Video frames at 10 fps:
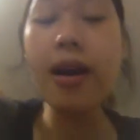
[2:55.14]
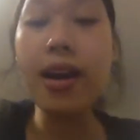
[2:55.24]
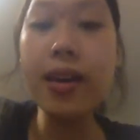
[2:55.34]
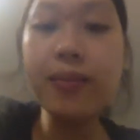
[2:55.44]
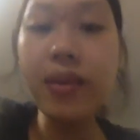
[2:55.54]

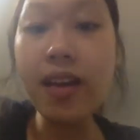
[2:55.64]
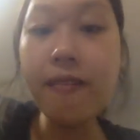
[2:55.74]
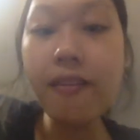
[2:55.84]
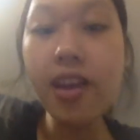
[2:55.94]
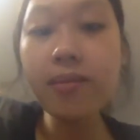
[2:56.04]
In my
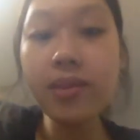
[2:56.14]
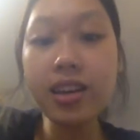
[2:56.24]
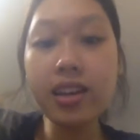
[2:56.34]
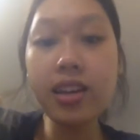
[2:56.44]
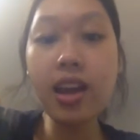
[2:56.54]

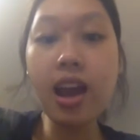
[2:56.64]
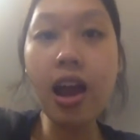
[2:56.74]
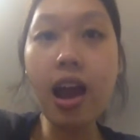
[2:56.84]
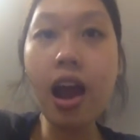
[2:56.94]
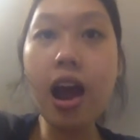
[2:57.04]
family,
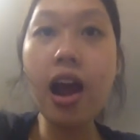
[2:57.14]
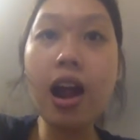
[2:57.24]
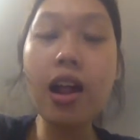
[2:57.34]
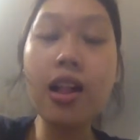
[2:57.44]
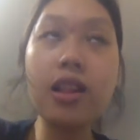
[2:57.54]

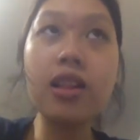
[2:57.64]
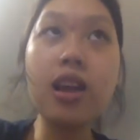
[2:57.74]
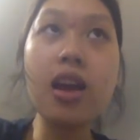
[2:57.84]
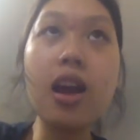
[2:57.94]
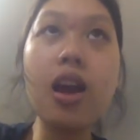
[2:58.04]
I
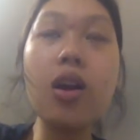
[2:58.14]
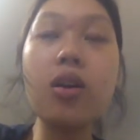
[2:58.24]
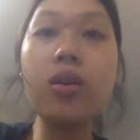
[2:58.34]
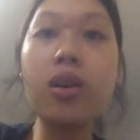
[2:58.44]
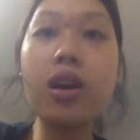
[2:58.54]

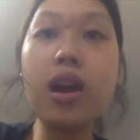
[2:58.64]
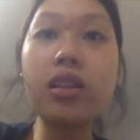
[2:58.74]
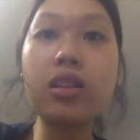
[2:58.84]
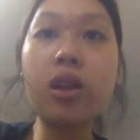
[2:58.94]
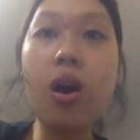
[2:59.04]
get
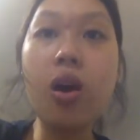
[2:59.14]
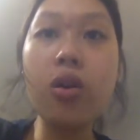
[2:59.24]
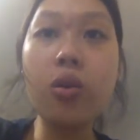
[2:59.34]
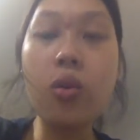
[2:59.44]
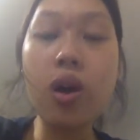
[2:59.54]

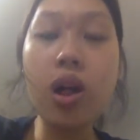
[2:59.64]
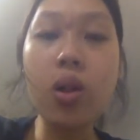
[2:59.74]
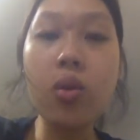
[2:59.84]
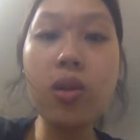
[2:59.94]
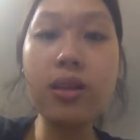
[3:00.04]
on
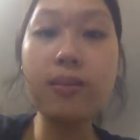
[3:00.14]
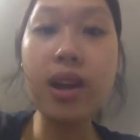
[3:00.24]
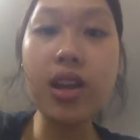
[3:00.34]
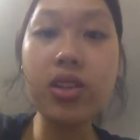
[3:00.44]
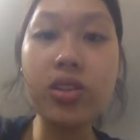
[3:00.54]
well with
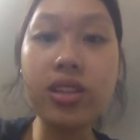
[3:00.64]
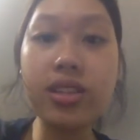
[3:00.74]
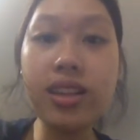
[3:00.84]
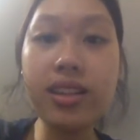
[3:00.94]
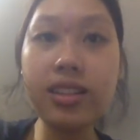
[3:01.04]
my twin
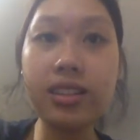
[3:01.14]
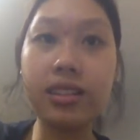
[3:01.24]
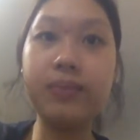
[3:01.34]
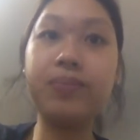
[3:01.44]
sister.